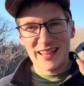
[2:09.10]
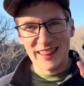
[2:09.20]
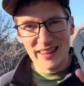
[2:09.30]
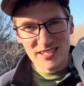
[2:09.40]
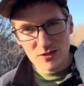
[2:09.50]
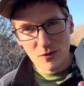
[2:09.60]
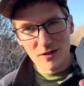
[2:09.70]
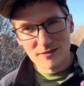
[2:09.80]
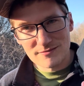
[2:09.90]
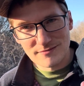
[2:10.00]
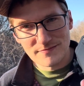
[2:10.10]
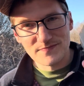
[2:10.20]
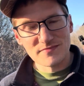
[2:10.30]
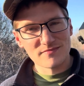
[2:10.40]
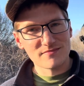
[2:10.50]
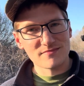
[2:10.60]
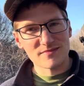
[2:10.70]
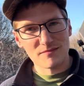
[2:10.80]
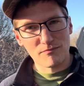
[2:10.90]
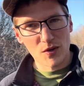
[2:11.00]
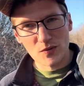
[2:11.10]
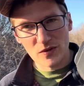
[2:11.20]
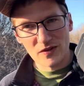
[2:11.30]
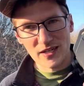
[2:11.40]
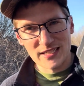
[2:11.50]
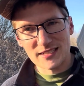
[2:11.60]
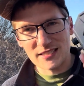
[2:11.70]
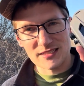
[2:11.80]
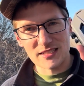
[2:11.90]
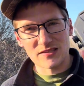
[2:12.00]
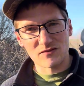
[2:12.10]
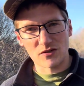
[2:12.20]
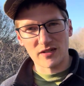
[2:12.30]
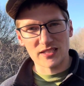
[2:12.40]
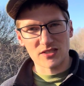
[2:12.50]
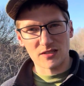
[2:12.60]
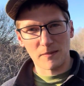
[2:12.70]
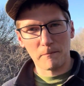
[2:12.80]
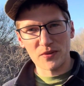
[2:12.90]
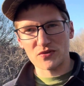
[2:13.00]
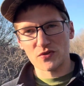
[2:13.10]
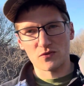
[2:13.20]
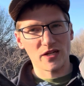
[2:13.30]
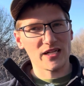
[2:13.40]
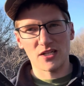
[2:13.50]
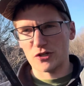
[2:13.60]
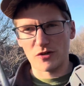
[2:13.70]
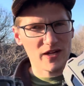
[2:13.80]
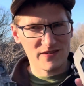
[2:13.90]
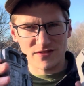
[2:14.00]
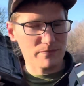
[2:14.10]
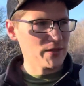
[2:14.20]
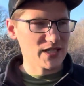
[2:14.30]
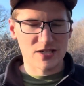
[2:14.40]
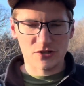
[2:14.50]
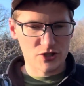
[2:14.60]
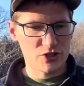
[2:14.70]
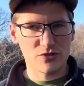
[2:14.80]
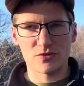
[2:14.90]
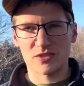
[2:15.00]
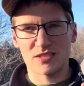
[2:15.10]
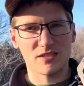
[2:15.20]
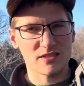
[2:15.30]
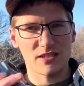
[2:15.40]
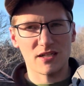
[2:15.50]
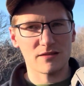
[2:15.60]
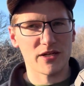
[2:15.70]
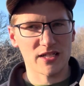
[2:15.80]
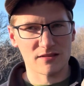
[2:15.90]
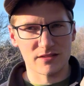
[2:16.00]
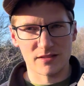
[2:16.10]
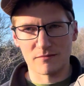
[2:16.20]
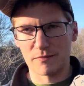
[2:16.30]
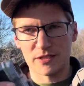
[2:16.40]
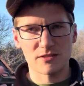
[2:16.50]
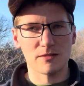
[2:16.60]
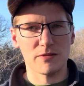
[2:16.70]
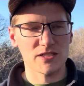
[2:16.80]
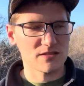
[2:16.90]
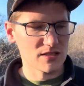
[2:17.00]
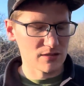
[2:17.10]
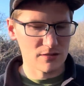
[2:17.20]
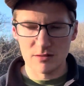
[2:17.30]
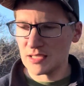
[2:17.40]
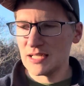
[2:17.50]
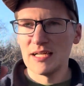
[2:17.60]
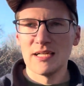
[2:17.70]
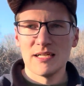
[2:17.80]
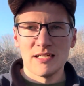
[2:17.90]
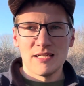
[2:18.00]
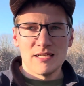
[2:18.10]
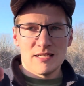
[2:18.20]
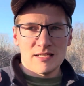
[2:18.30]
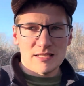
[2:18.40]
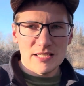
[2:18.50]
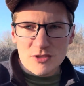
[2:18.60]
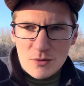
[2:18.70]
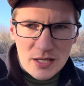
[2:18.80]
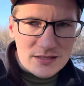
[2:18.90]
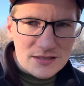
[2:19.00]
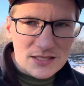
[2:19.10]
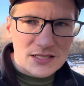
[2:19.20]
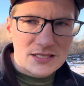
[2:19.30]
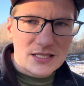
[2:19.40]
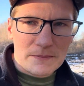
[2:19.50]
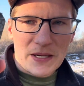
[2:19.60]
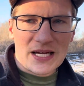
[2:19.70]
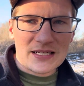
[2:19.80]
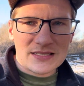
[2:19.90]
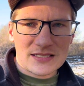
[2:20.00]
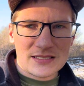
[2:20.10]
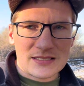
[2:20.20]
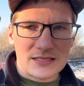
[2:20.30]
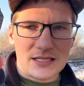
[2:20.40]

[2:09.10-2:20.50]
This one, both AT&T and Verizon built right in. You don't have to pick or choose. It does it automatically and picks the best signal. These ones in the past,